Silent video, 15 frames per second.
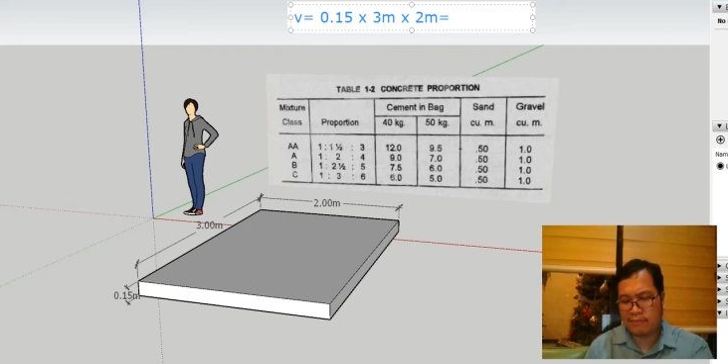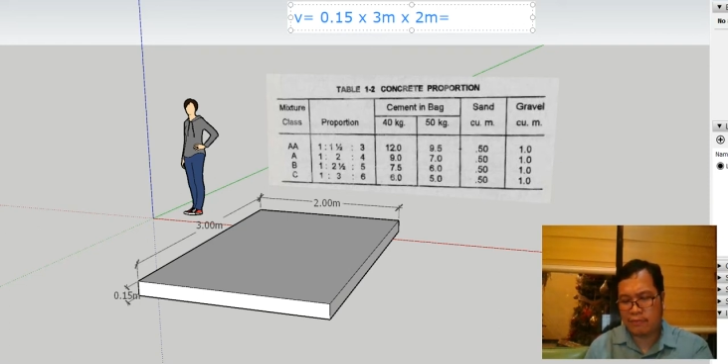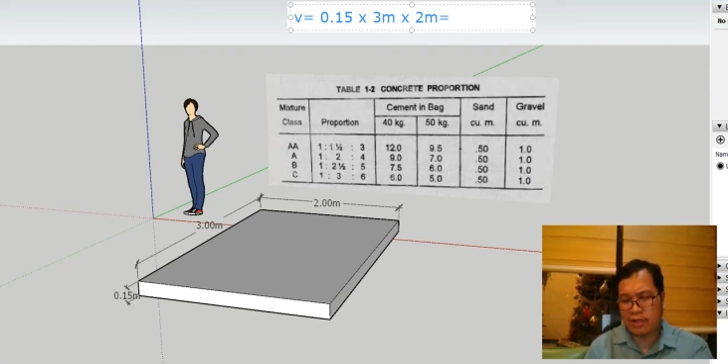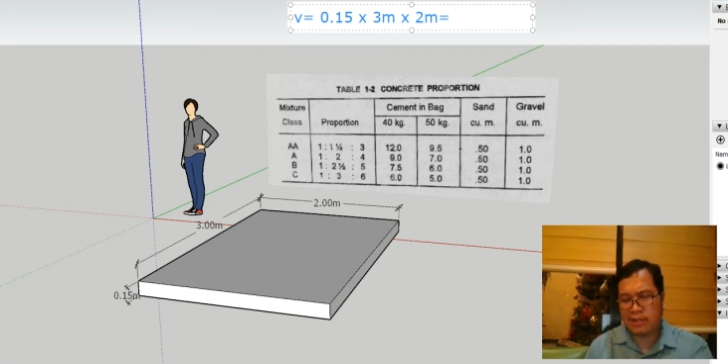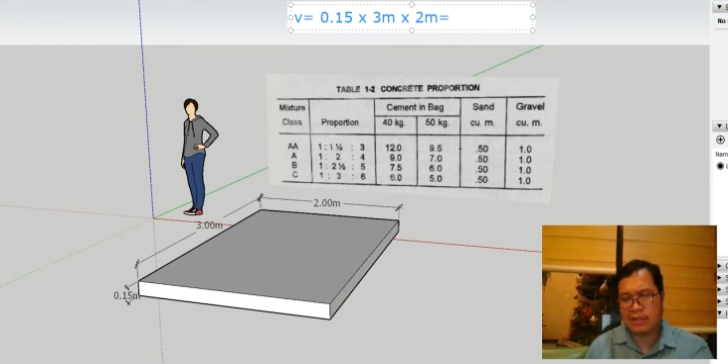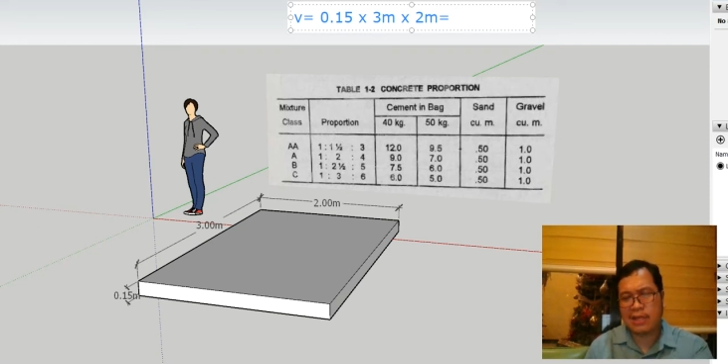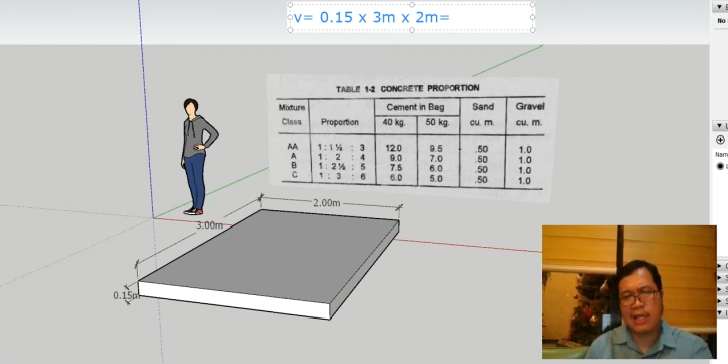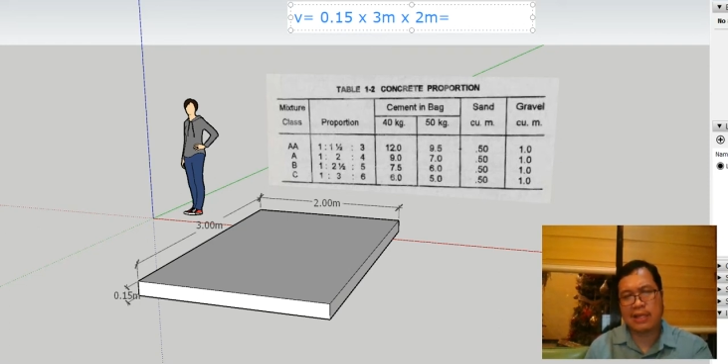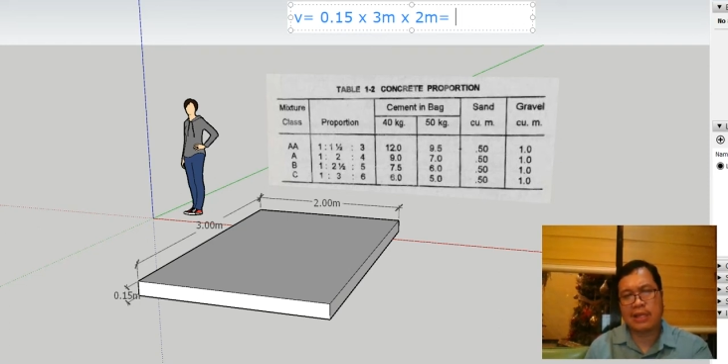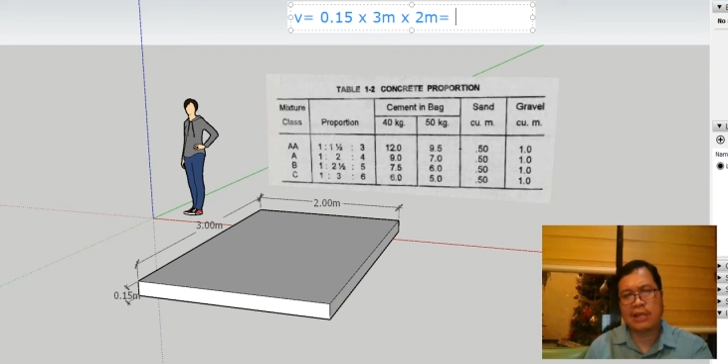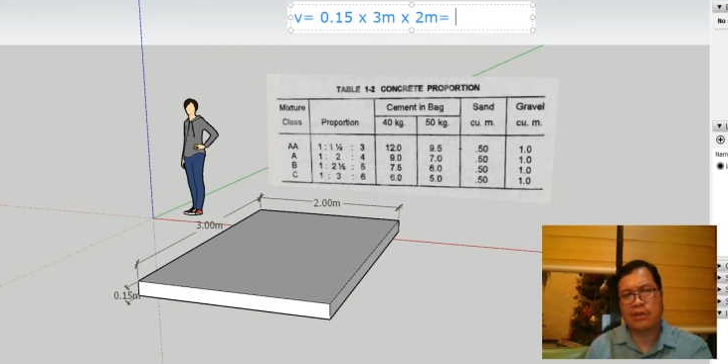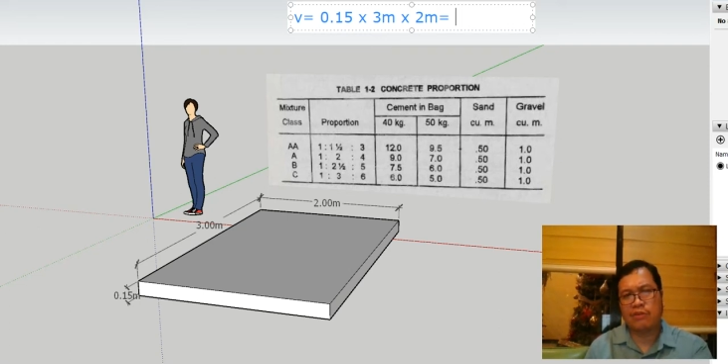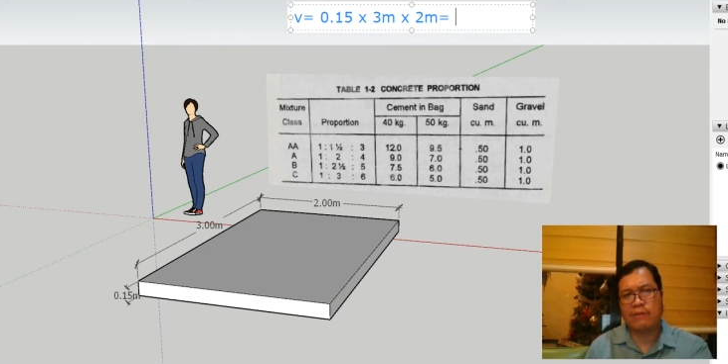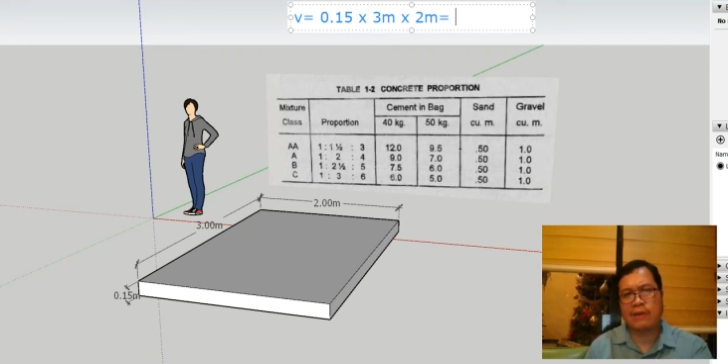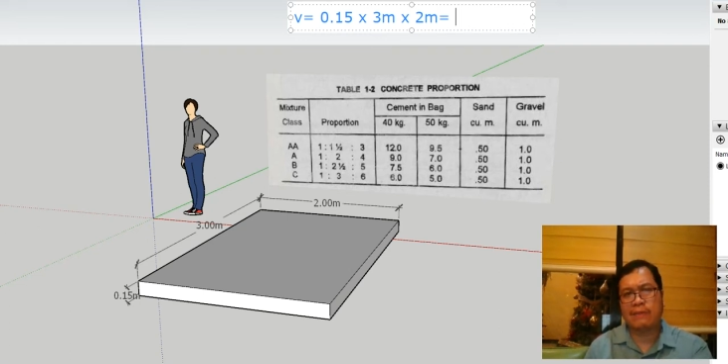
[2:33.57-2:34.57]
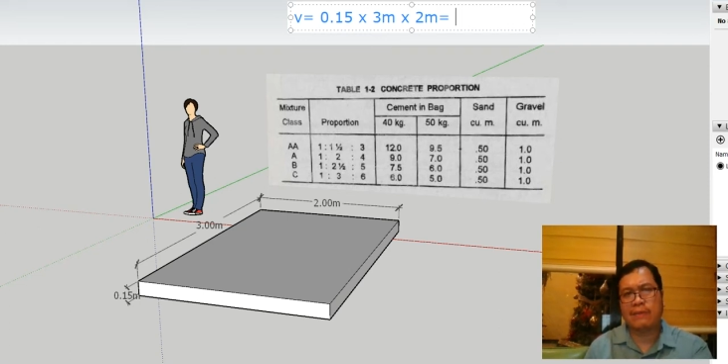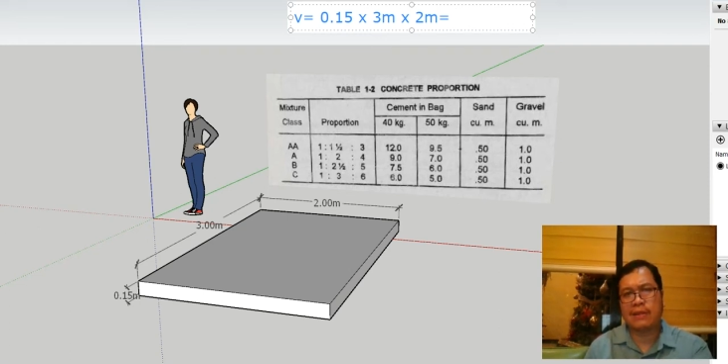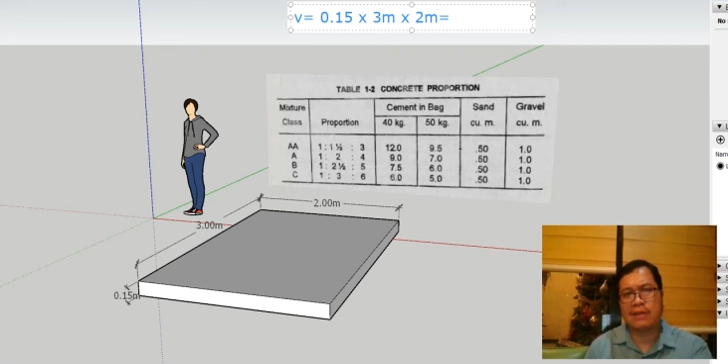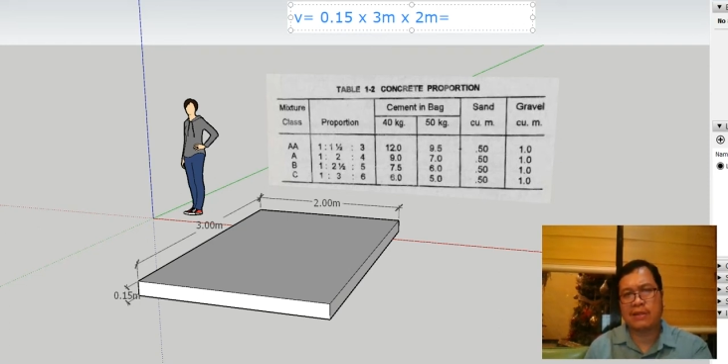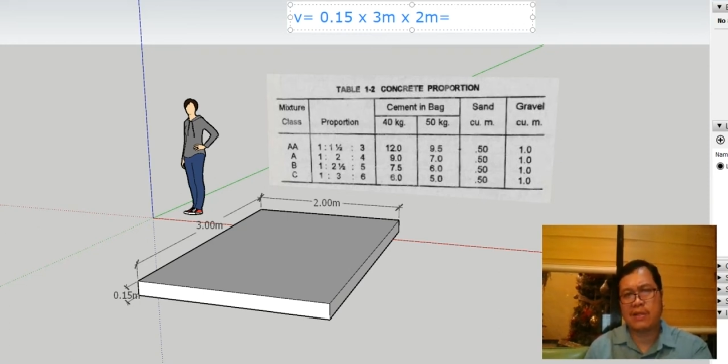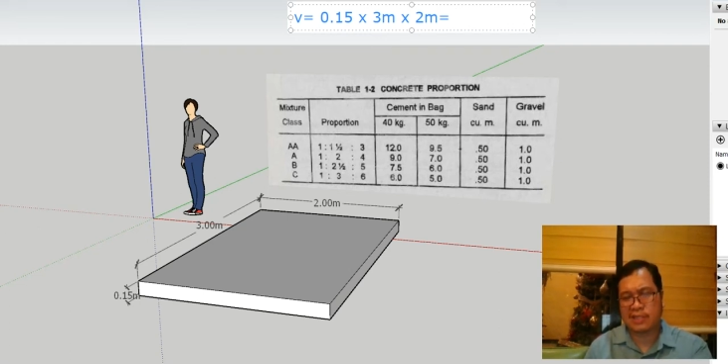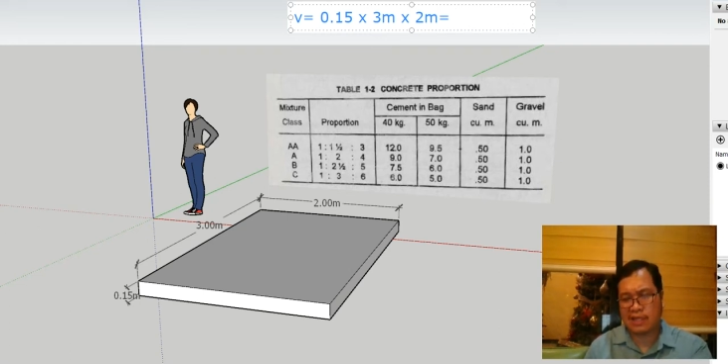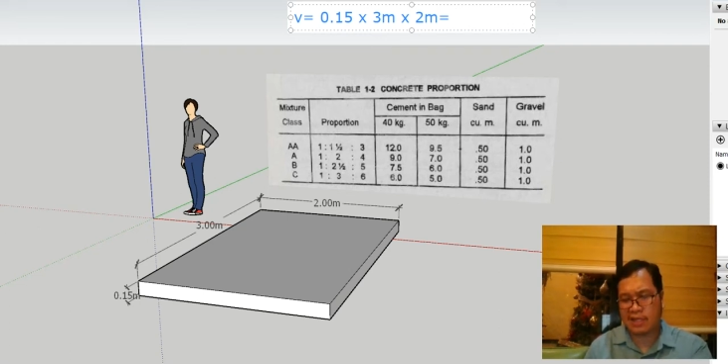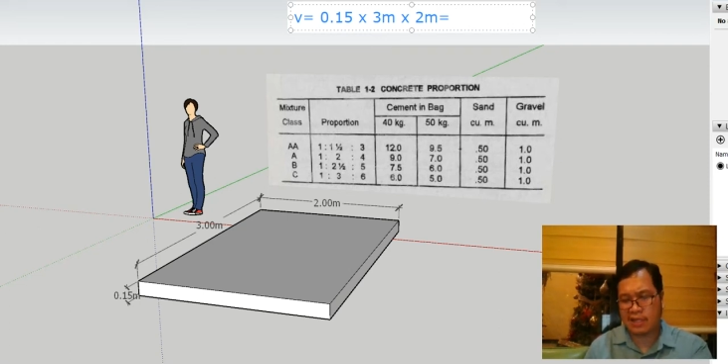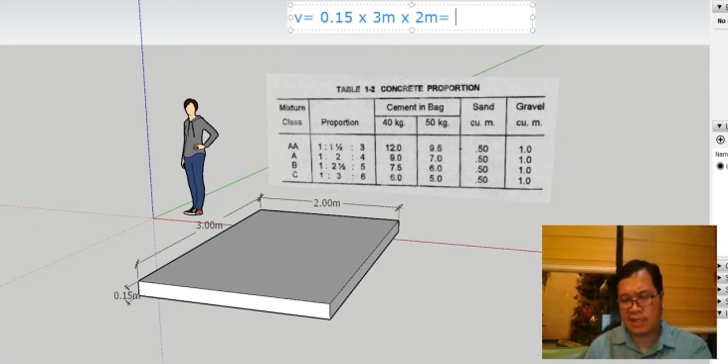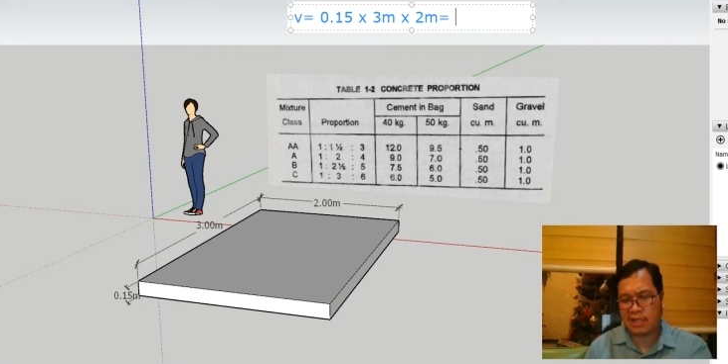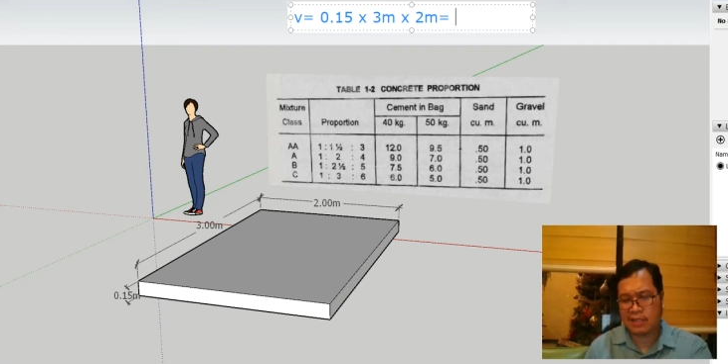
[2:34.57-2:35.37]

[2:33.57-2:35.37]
0.90 cubic meters, I think.